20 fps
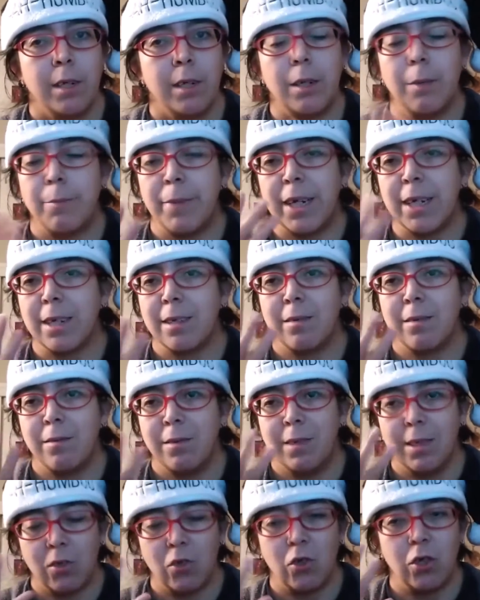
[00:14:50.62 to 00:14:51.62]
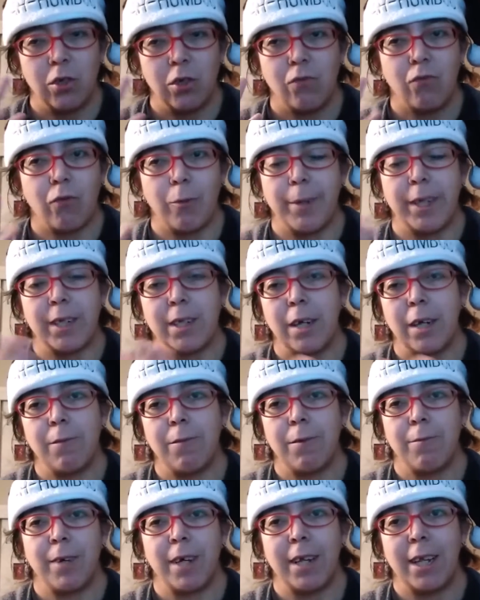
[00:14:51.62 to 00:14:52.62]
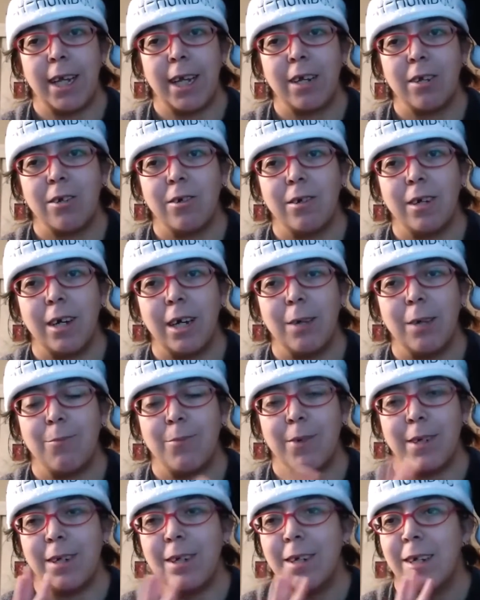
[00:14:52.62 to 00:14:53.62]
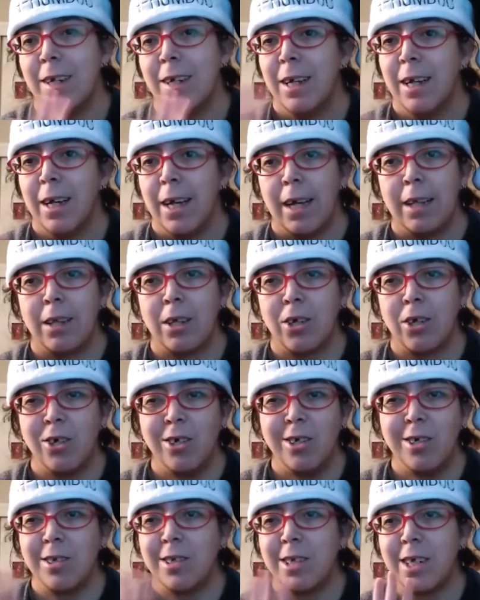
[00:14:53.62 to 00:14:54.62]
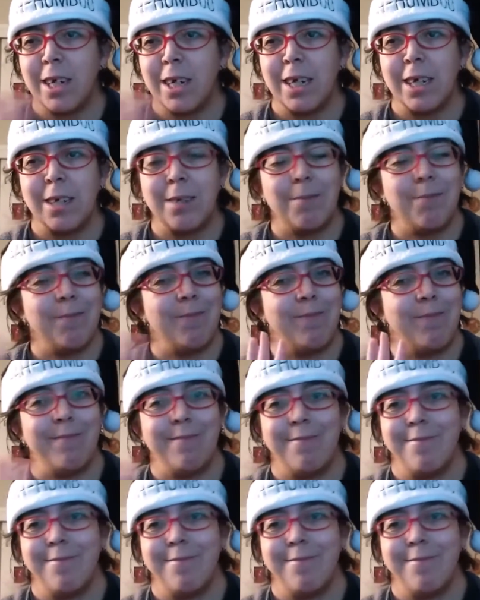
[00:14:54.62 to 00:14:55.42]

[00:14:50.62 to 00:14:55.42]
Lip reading: make a decision for myself if I like it or not, but the current time,